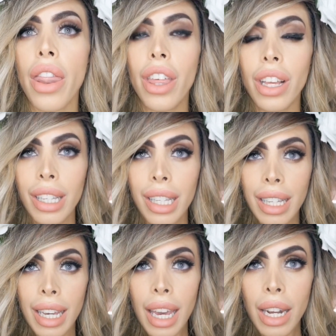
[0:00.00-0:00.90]
The
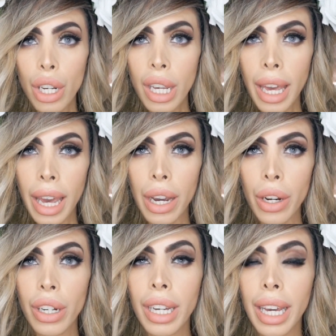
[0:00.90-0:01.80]

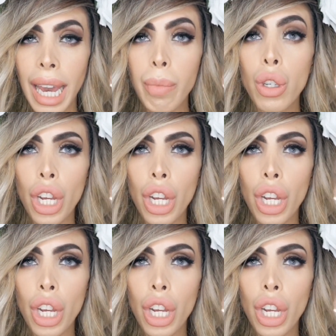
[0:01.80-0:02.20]
skincare game